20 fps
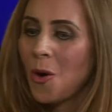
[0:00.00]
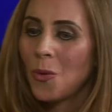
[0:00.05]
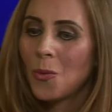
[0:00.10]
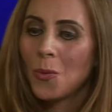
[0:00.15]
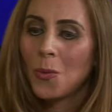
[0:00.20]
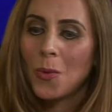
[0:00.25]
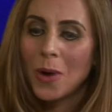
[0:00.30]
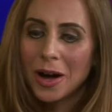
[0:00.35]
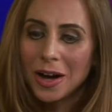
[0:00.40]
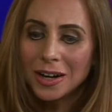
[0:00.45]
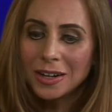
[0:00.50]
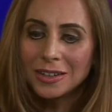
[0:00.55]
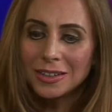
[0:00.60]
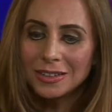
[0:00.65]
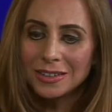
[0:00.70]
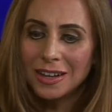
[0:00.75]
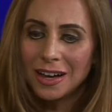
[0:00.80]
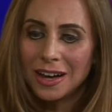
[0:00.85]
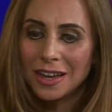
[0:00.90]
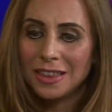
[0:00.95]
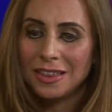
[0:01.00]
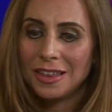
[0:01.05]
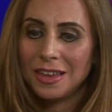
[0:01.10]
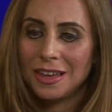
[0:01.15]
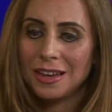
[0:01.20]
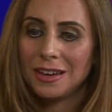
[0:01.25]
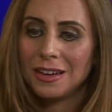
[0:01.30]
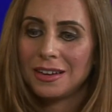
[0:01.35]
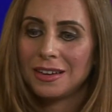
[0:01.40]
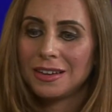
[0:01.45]
Well, I
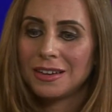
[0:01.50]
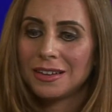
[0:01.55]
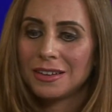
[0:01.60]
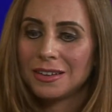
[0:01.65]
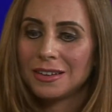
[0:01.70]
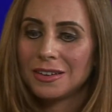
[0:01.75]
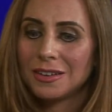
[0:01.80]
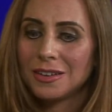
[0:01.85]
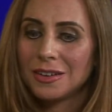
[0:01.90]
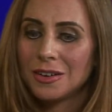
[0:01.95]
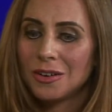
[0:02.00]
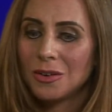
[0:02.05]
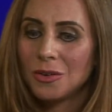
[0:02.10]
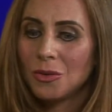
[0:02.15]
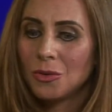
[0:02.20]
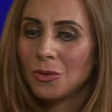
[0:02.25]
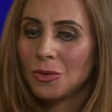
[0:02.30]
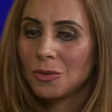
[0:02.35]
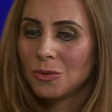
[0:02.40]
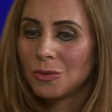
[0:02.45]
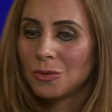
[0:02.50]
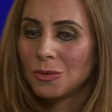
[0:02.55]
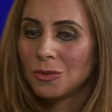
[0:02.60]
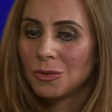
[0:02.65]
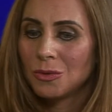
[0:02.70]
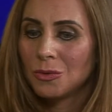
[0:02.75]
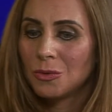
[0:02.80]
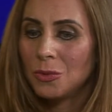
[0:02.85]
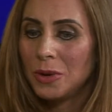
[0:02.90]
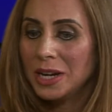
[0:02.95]
think
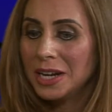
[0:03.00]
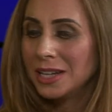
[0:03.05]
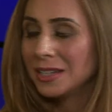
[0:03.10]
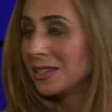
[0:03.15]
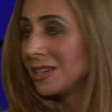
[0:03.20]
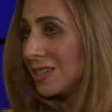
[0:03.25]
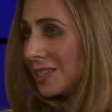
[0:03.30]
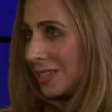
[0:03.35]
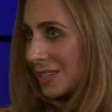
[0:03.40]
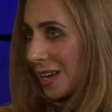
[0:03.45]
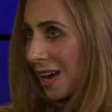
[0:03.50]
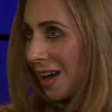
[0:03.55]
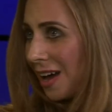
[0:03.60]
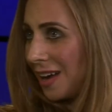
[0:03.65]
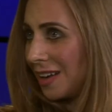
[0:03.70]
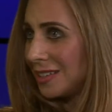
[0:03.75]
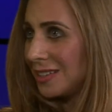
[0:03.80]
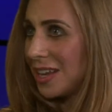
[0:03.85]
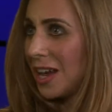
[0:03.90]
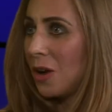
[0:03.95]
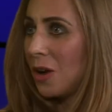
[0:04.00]
we need to discuss how